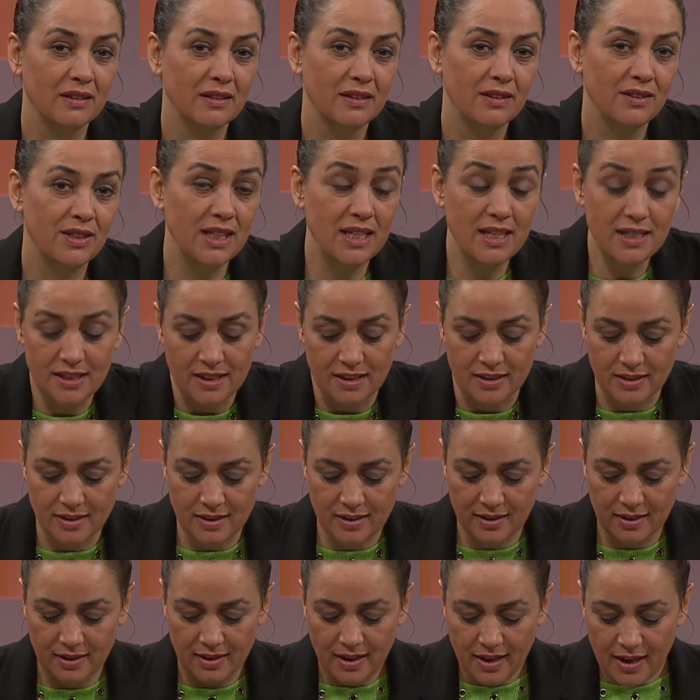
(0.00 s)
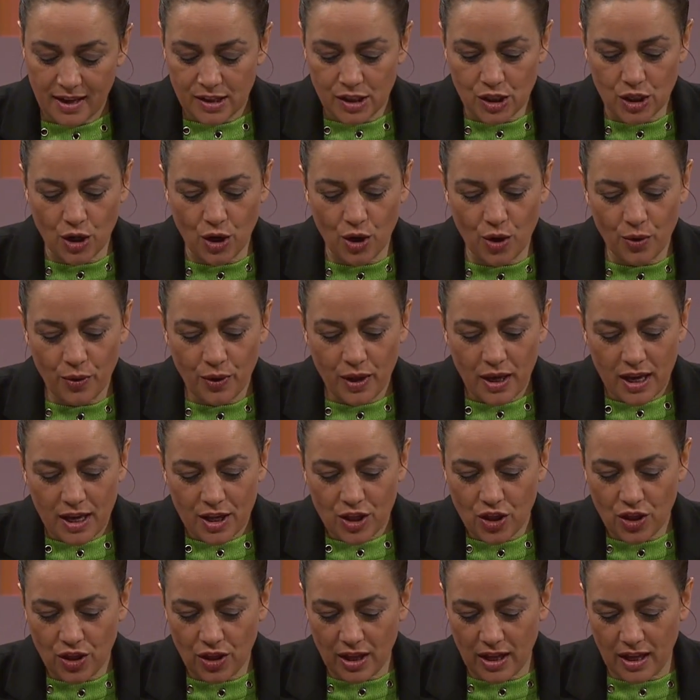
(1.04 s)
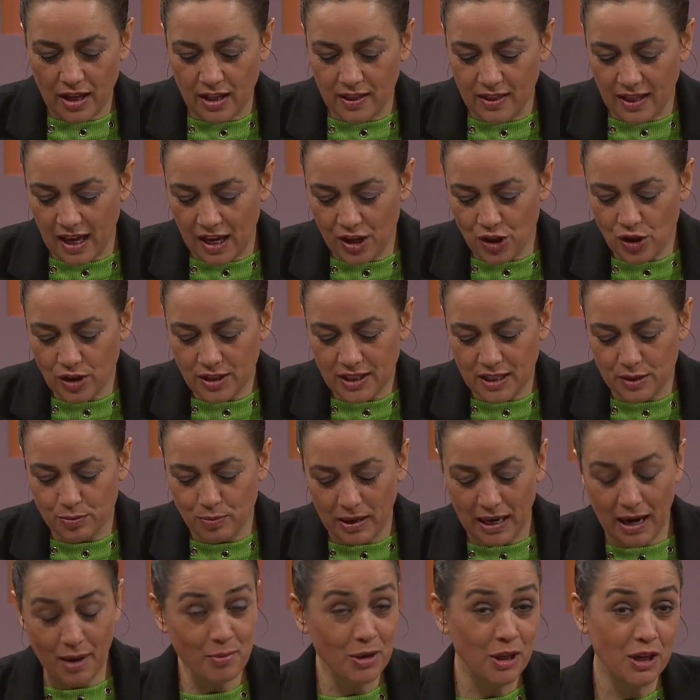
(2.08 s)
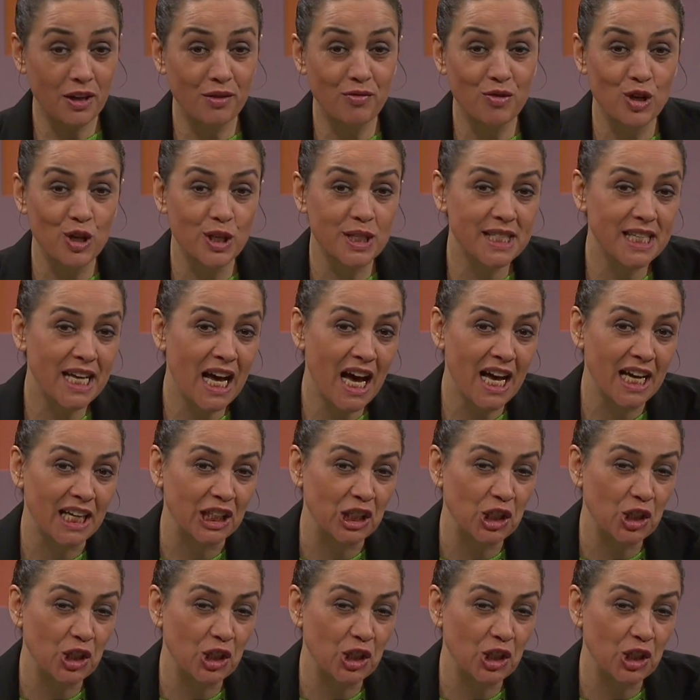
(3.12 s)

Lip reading: She doesn't. So the angel says, but I'm going to give you a sign.